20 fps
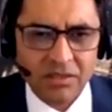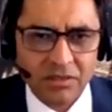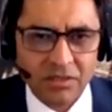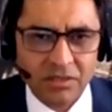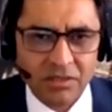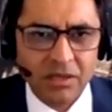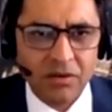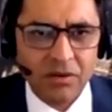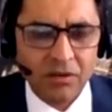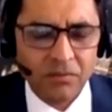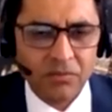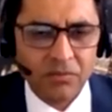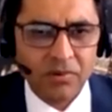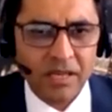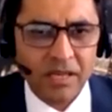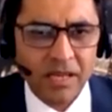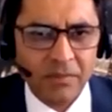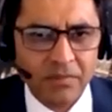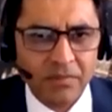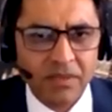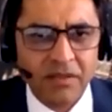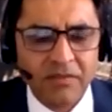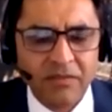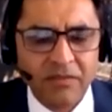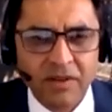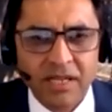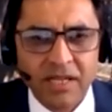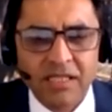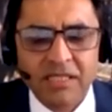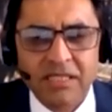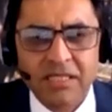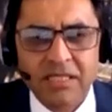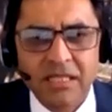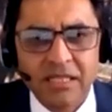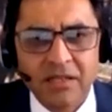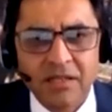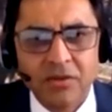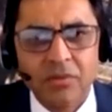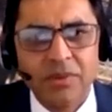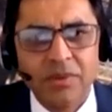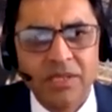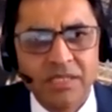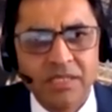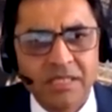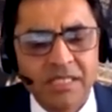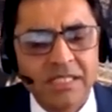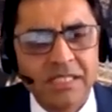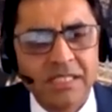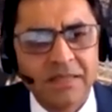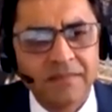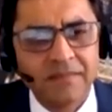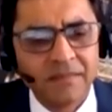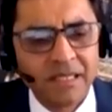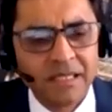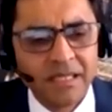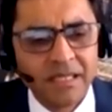So there are a lot more emptier flats in Dubai city.